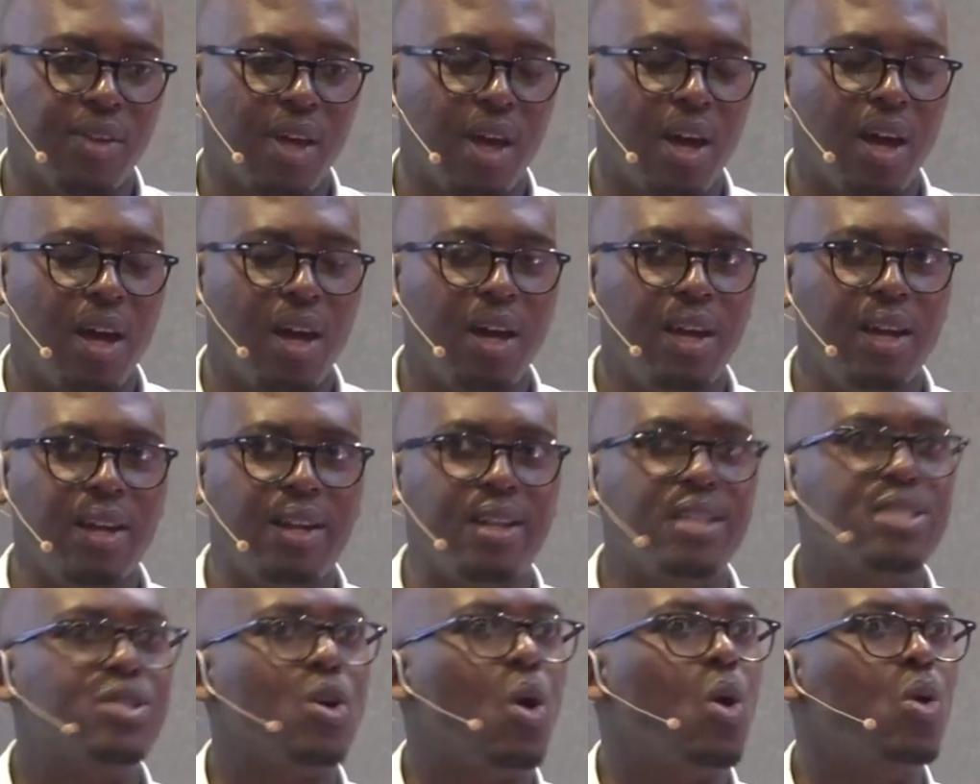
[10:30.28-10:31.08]
uh, it
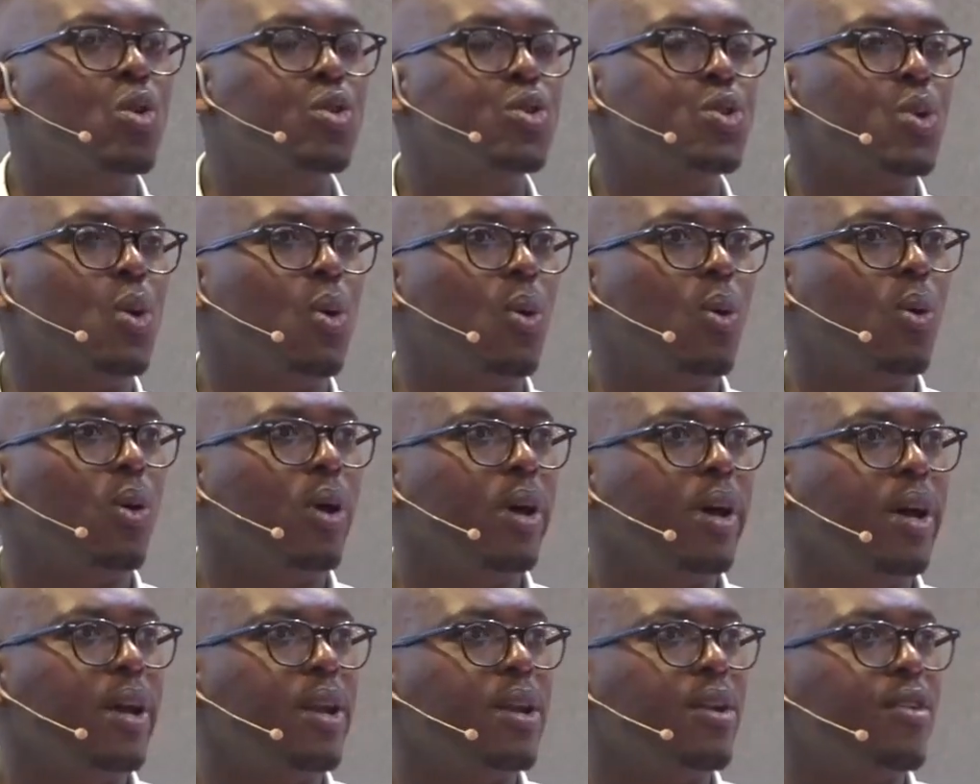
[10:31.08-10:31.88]
is also
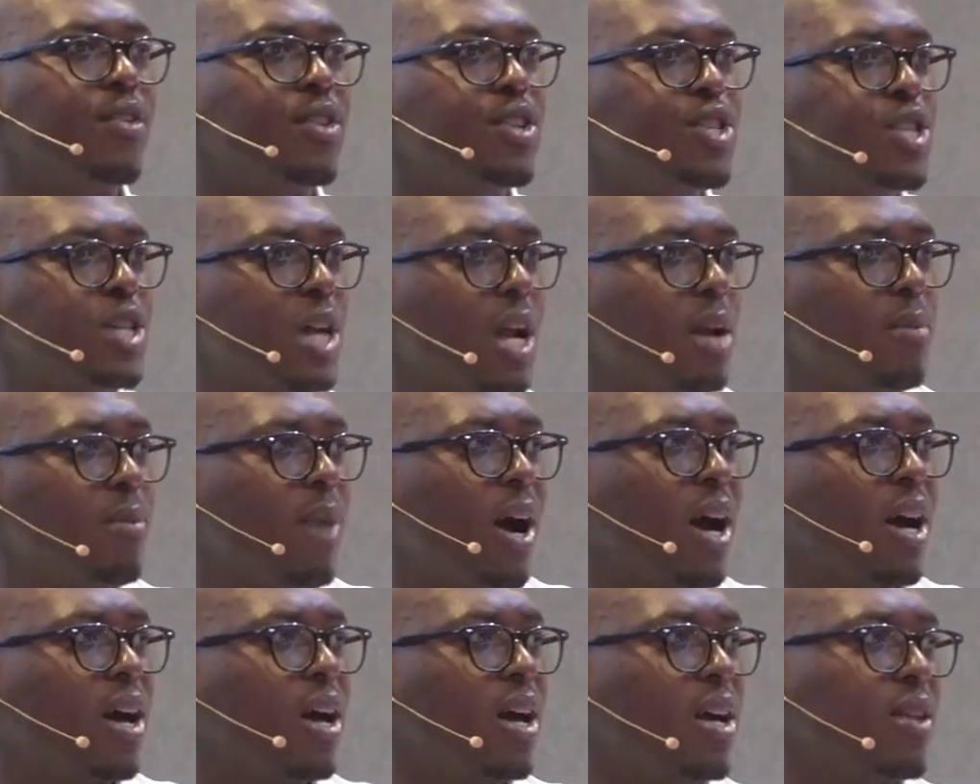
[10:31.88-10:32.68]
in regional
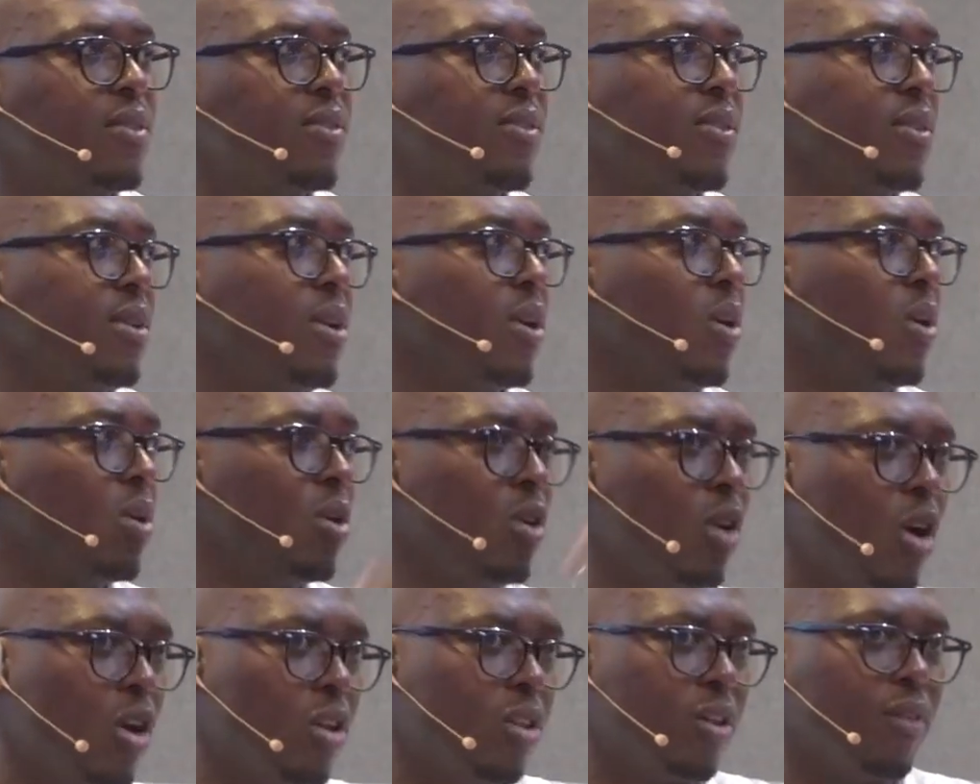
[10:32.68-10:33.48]
markets, you know,
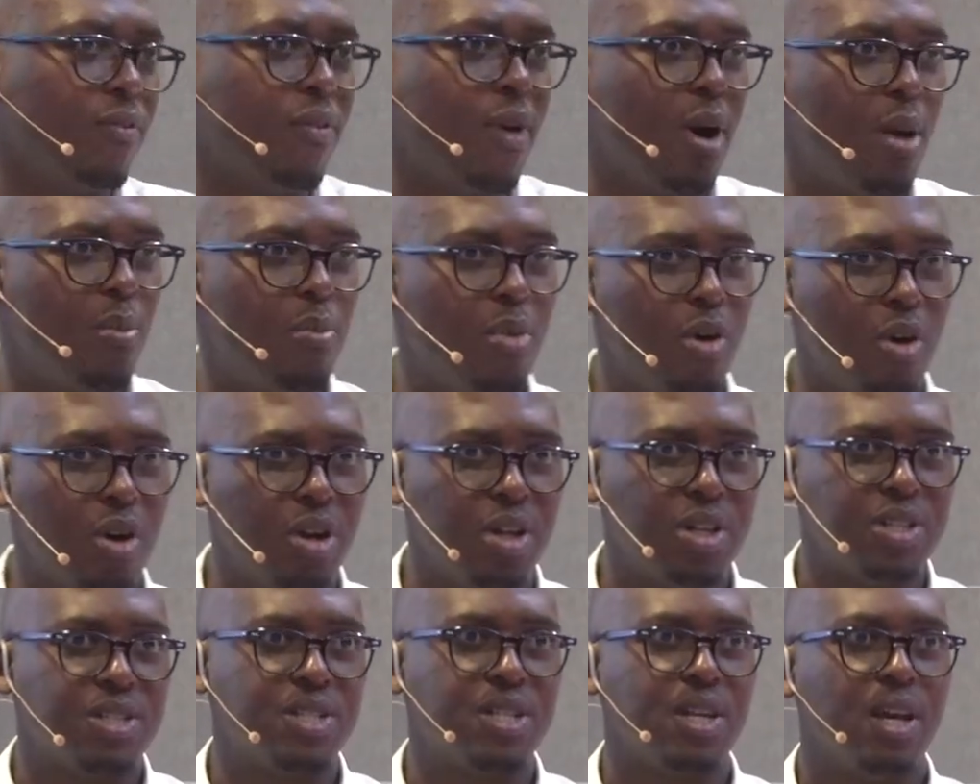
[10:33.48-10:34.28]
north of our
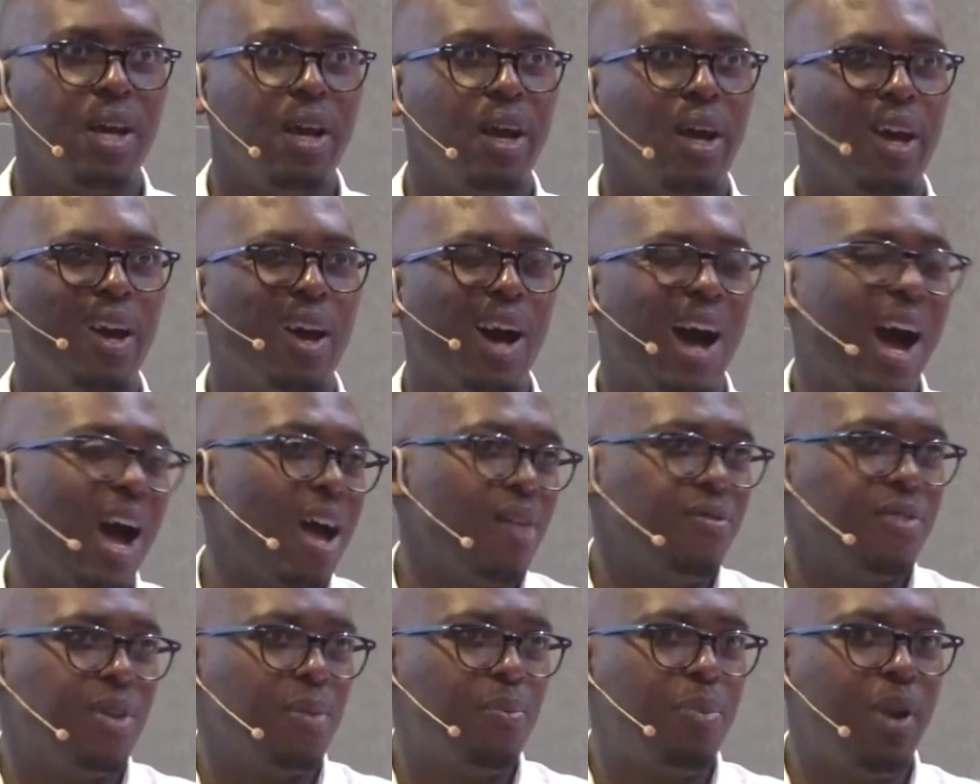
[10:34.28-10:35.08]
borders. I
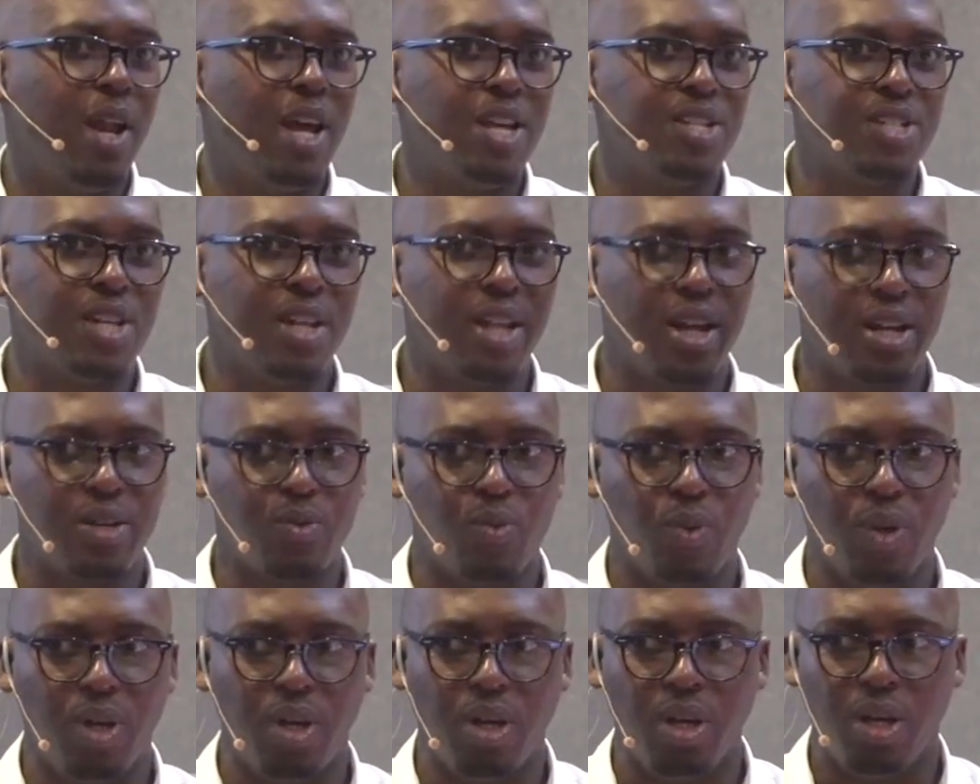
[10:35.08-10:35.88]
have the pleasure that
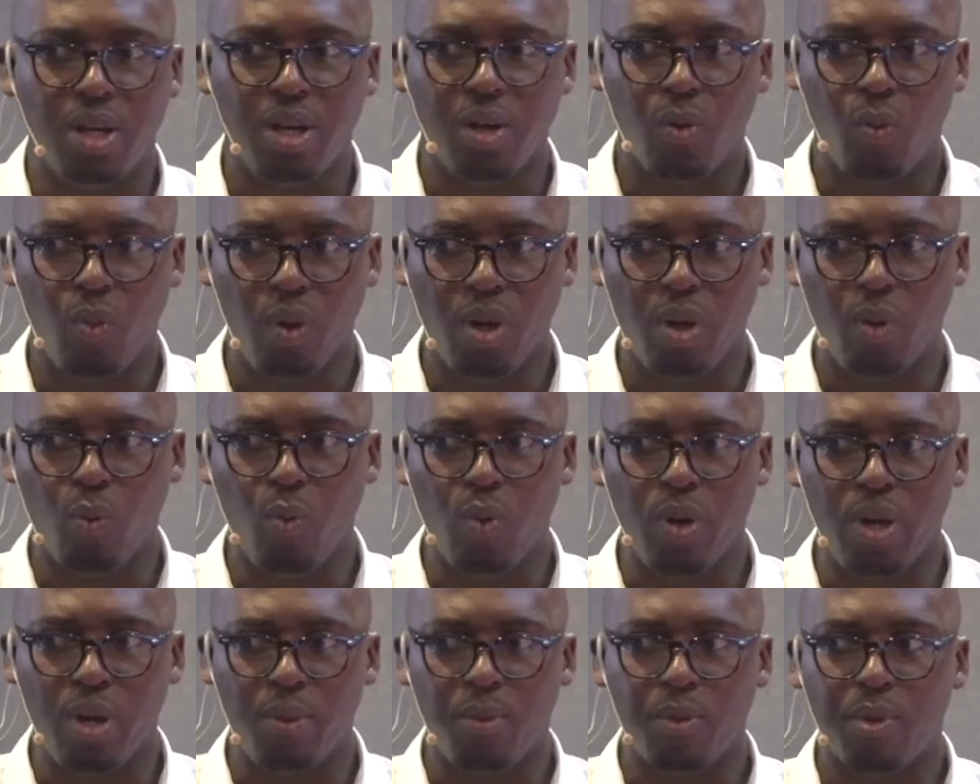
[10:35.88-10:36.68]
we, we,
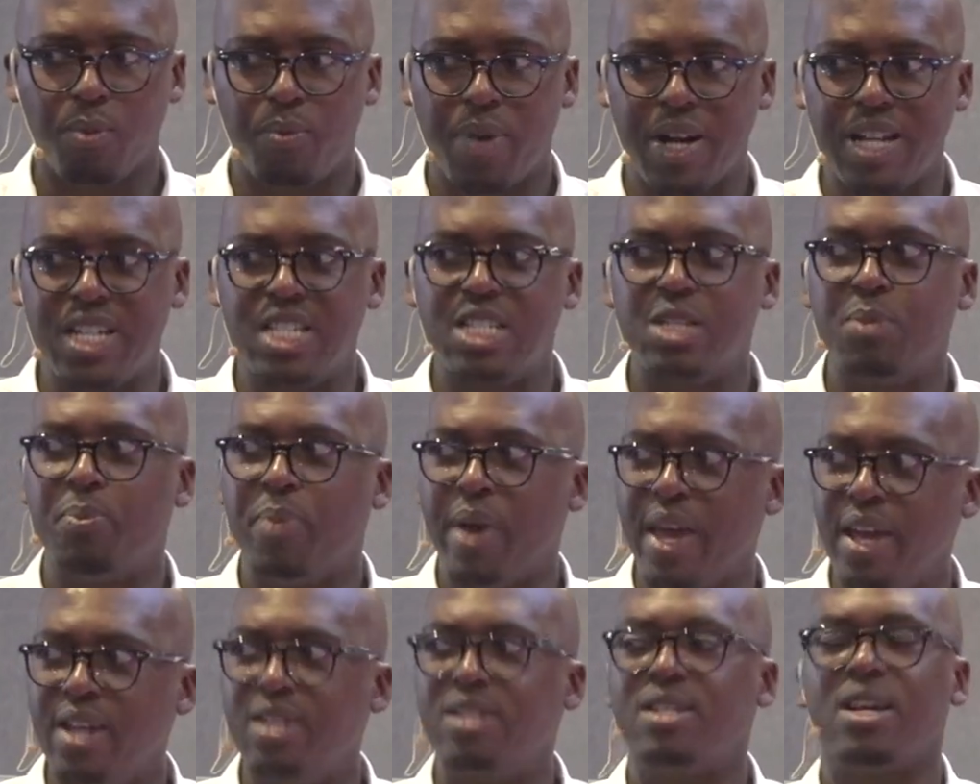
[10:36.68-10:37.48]
we
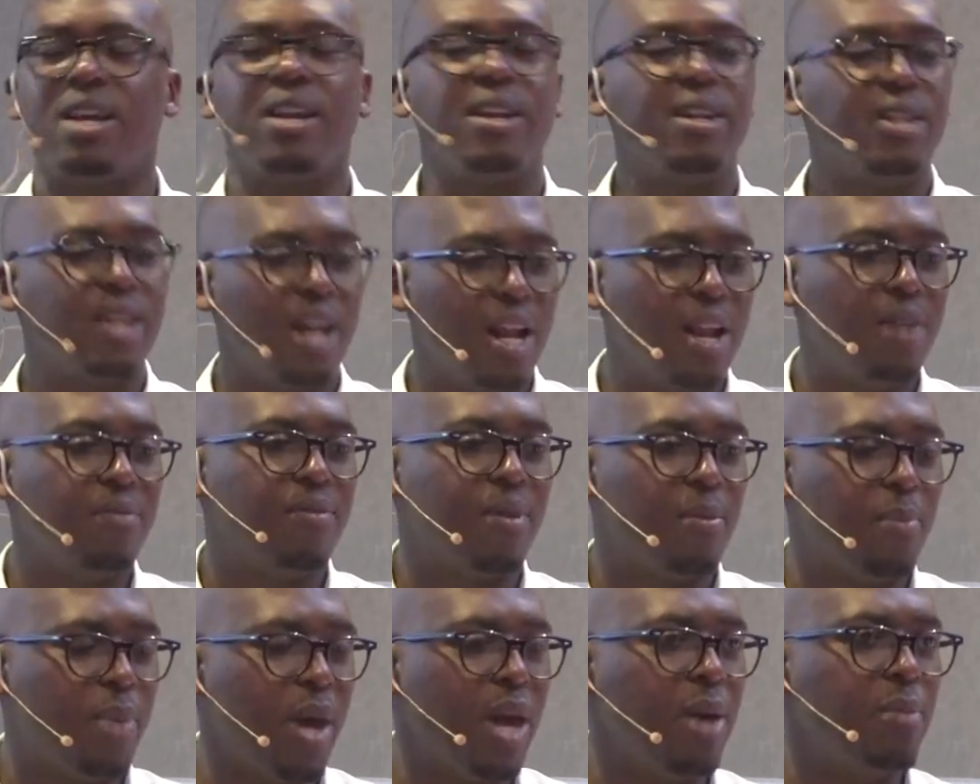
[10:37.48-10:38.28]
participate and
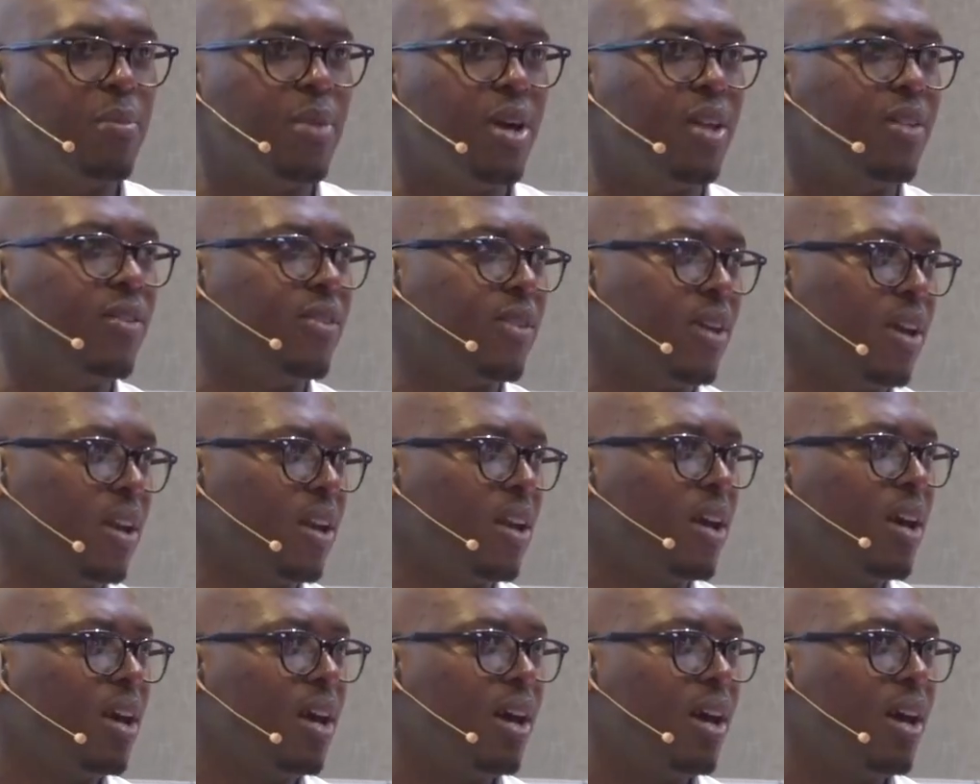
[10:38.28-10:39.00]
deliver payments and,